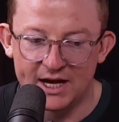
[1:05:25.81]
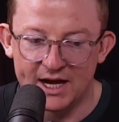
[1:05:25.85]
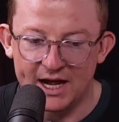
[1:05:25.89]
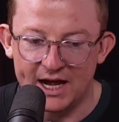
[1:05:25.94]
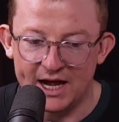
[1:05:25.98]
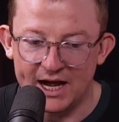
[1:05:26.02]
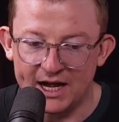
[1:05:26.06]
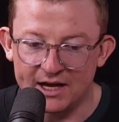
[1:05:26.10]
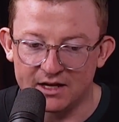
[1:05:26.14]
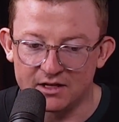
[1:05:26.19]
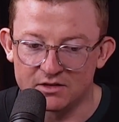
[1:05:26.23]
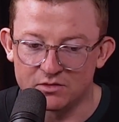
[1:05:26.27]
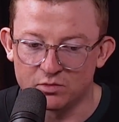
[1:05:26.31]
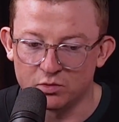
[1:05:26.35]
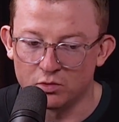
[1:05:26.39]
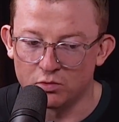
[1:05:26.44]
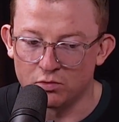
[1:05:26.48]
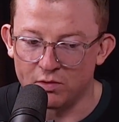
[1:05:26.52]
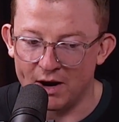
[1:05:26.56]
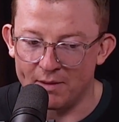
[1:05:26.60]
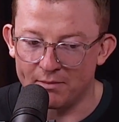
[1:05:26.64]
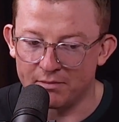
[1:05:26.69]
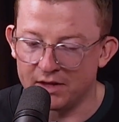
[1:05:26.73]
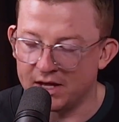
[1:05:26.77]
And we'll
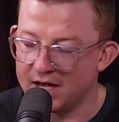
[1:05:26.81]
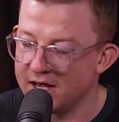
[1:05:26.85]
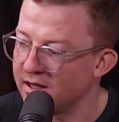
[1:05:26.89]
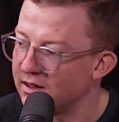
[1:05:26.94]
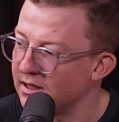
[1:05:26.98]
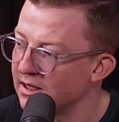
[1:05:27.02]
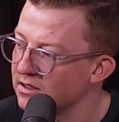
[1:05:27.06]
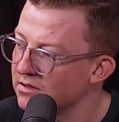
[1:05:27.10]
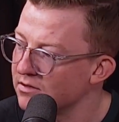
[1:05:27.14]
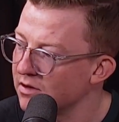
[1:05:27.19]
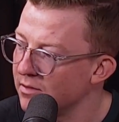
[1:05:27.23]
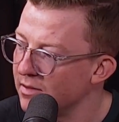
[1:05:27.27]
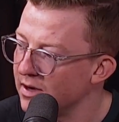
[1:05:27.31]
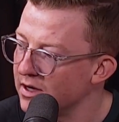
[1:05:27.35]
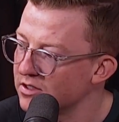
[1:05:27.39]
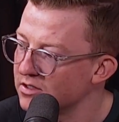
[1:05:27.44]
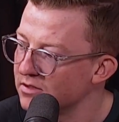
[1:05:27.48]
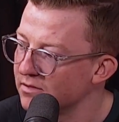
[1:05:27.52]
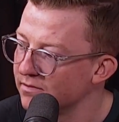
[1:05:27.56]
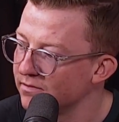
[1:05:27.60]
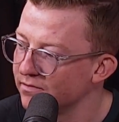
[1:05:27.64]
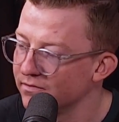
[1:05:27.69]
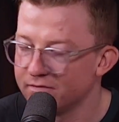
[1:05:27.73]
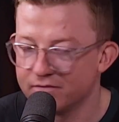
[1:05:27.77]
wrap there. Thanks very much.
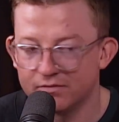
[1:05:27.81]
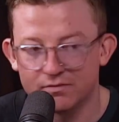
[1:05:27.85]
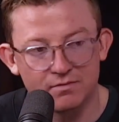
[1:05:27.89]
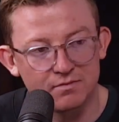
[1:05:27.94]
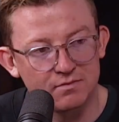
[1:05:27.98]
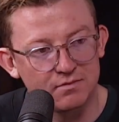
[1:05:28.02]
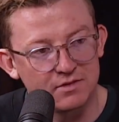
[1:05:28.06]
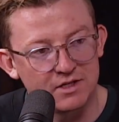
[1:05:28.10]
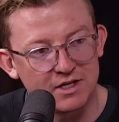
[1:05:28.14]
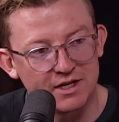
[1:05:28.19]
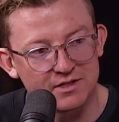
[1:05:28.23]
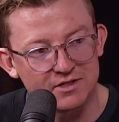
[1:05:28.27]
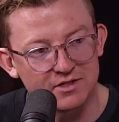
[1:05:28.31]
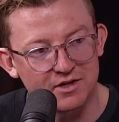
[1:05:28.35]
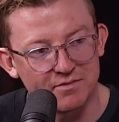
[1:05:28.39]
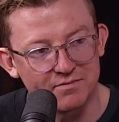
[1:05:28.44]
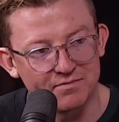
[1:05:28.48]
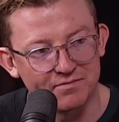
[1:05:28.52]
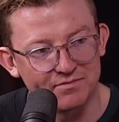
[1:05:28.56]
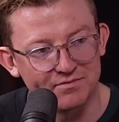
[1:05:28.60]
See you next time.